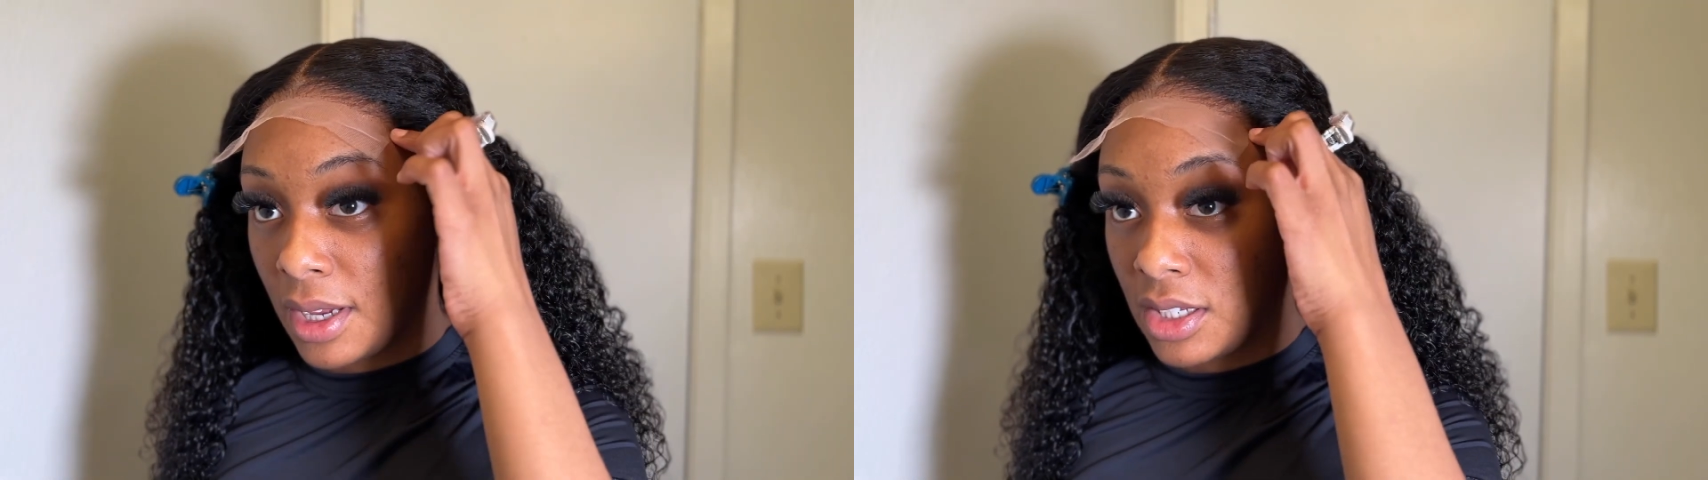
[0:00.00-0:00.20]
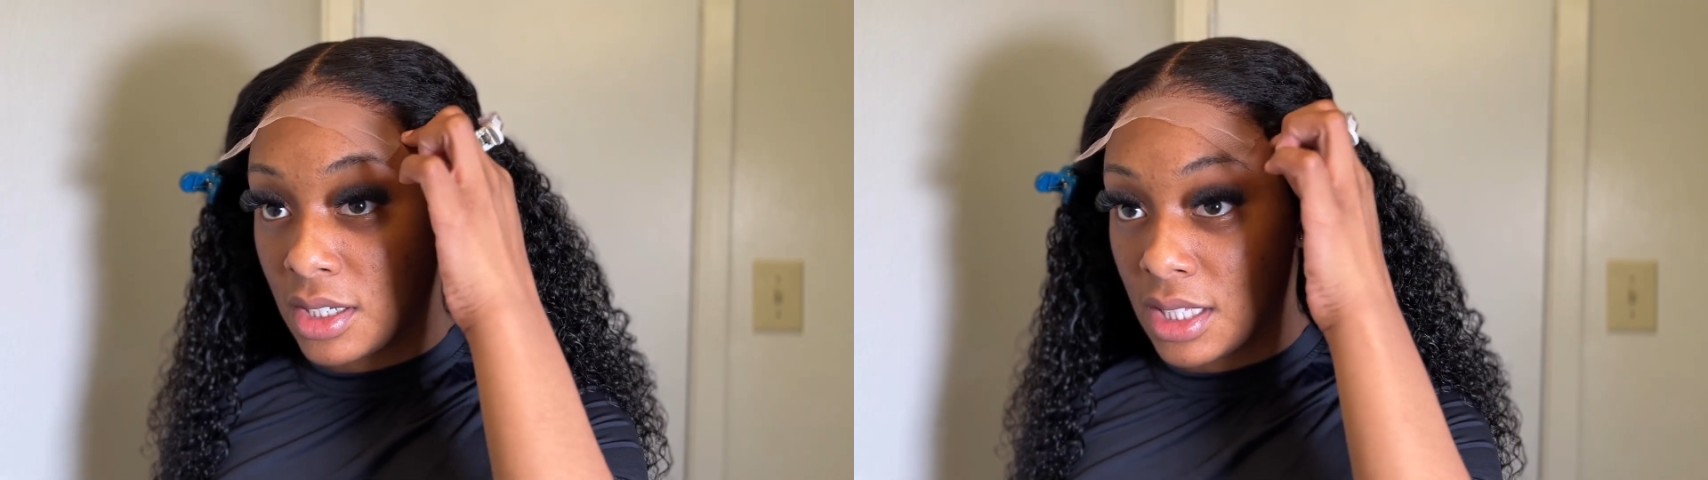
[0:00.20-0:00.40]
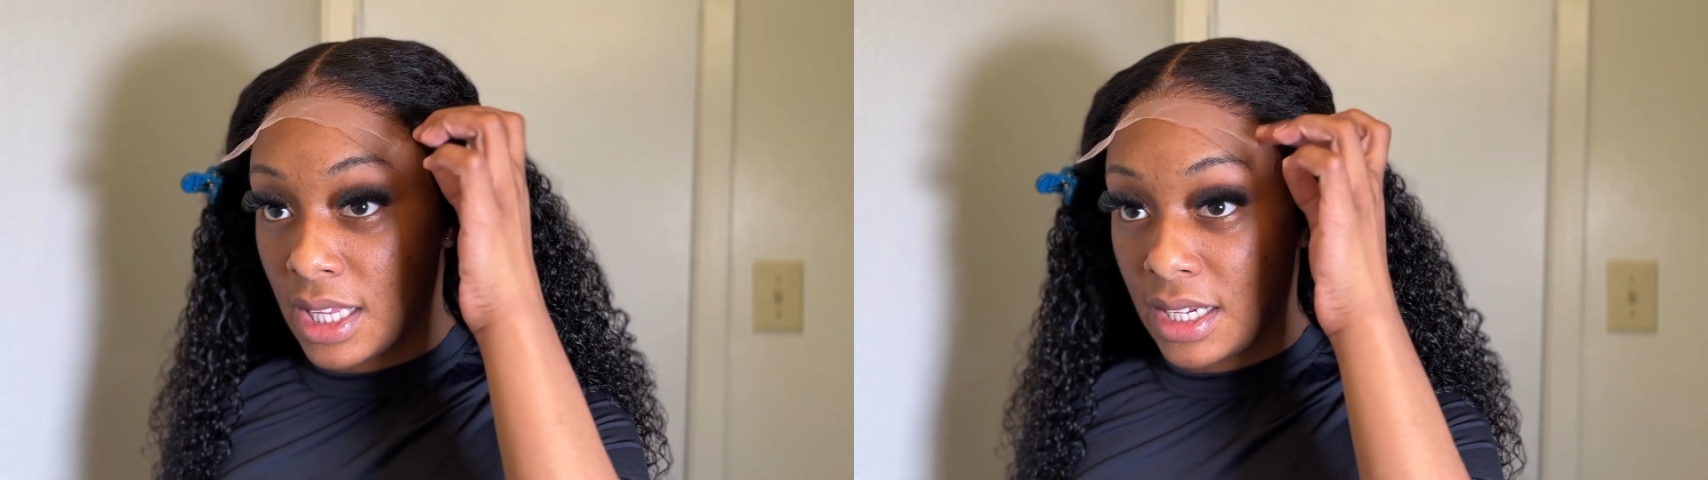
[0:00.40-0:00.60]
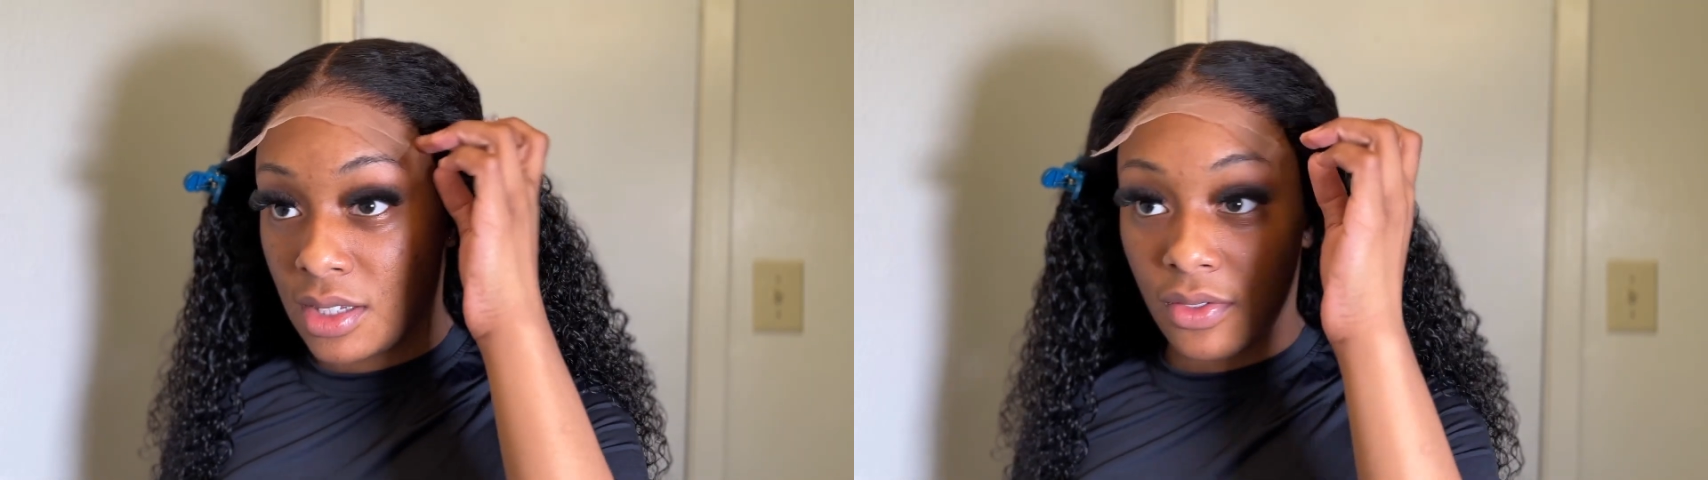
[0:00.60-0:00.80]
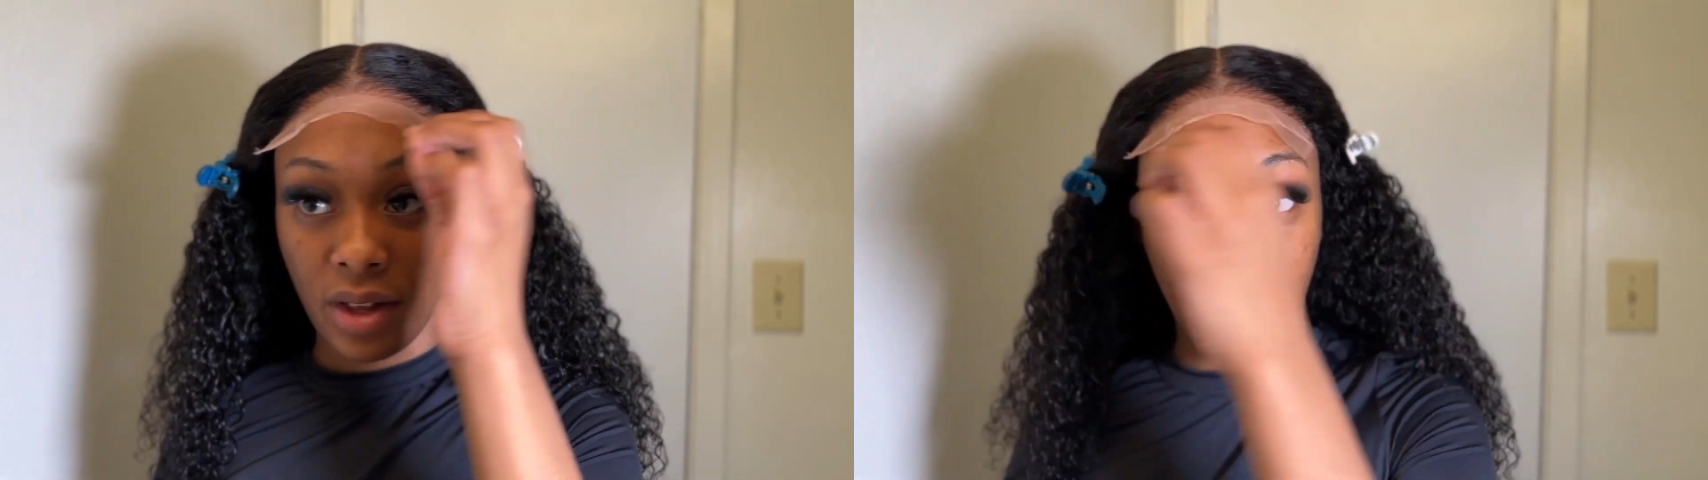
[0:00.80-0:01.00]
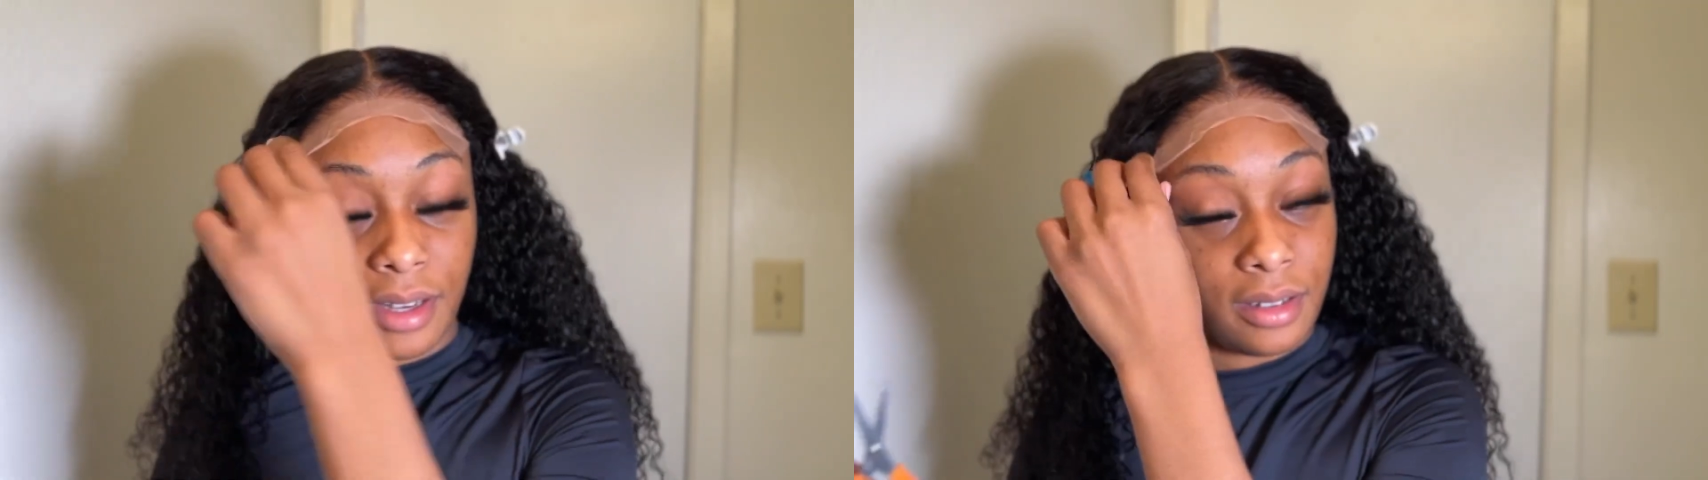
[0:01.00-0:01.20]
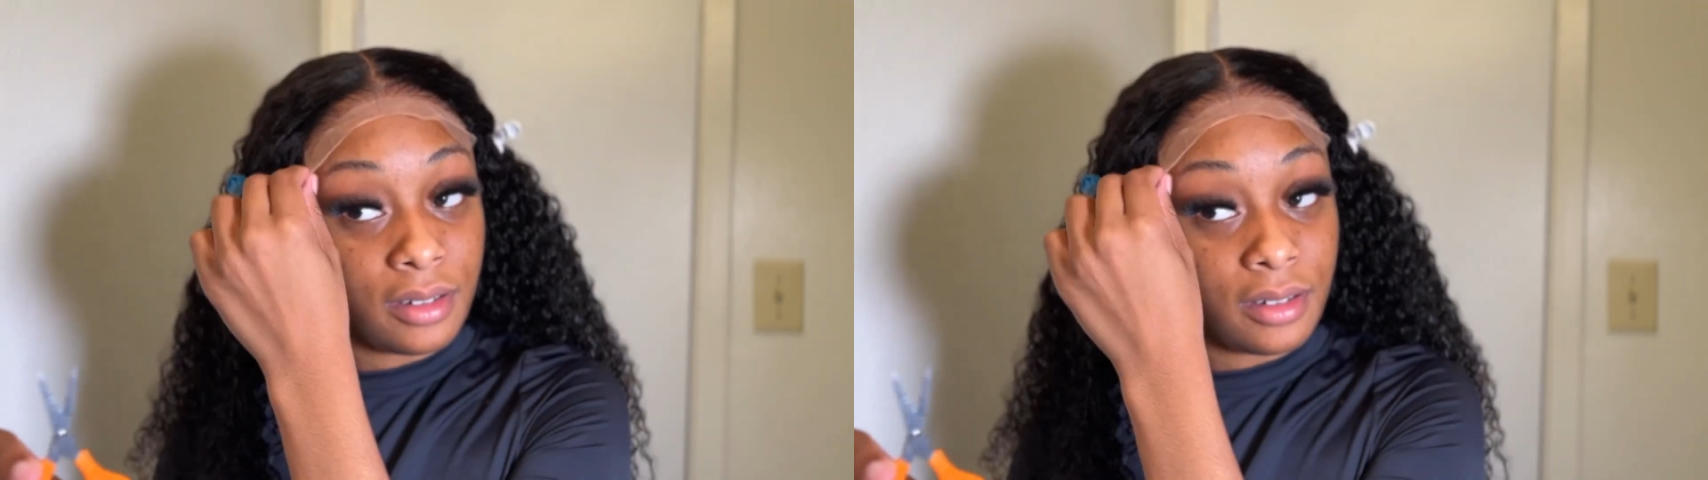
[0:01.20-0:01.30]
it just lays flat.